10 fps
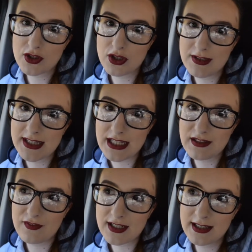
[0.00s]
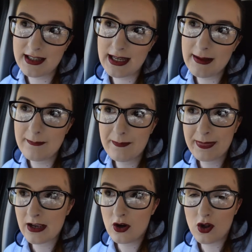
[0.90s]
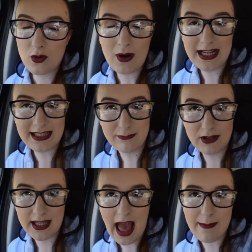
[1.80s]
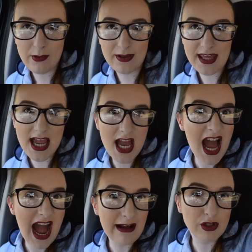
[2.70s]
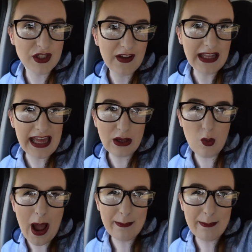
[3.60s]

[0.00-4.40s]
too significantly. Otherwise, I'm pretty happy with it. I'm just feeling quite